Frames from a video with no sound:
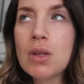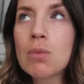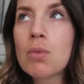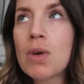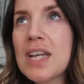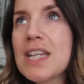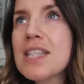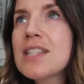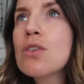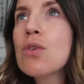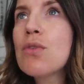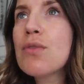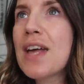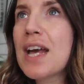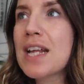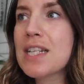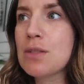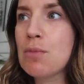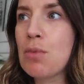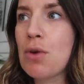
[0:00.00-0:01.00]
Well, it's not
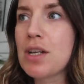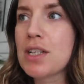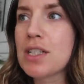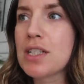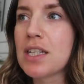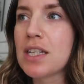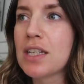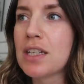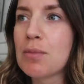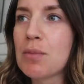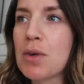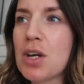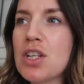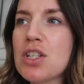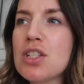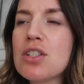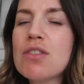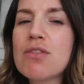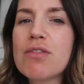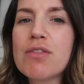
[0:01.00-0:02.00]
that depressing, but I
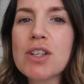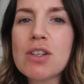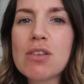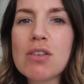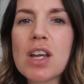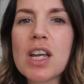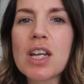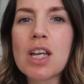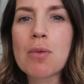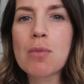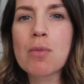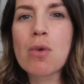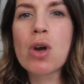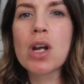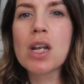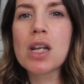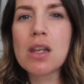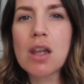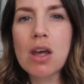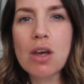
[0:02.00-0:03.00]
just feel like I'm
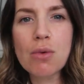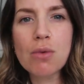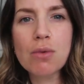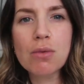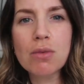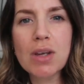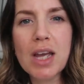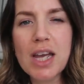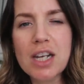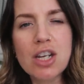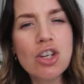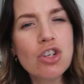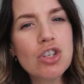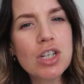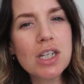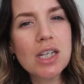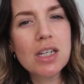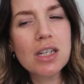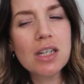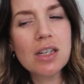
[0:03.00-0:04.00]
quite low
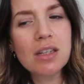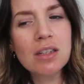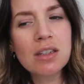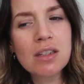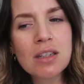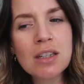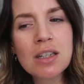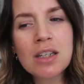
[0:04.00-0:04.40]
energy in it.